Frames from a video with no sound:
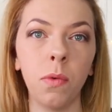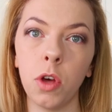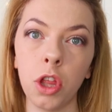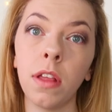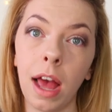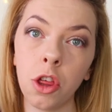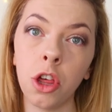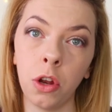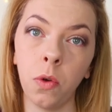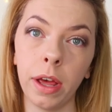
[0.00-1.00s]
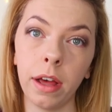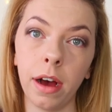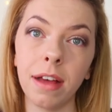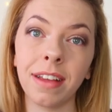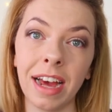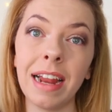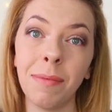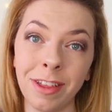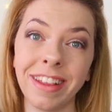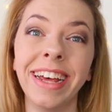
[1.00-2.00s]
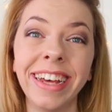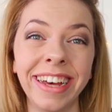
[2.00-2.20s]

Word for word: which is actually annoying guys, okay? Let me just,